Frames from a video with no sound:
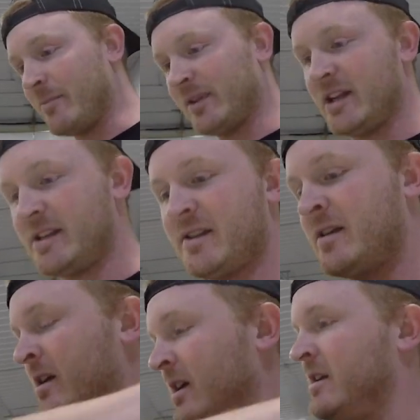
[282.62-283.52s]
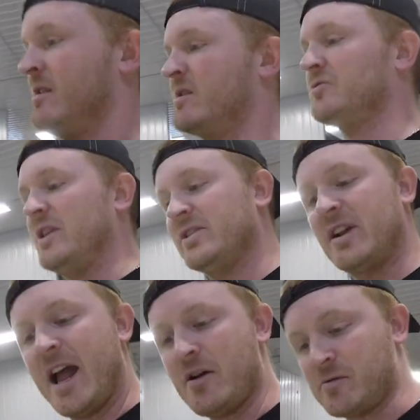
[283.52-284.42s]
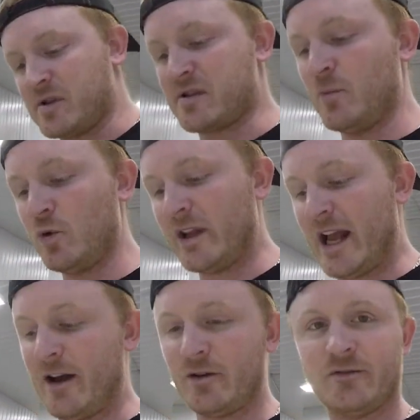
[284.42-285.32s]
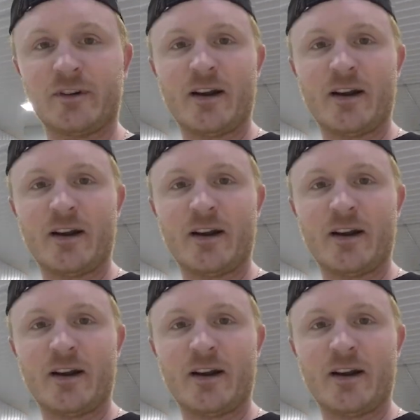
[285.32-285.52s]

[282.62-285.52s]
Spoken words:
place, stretch it out, smooth it out over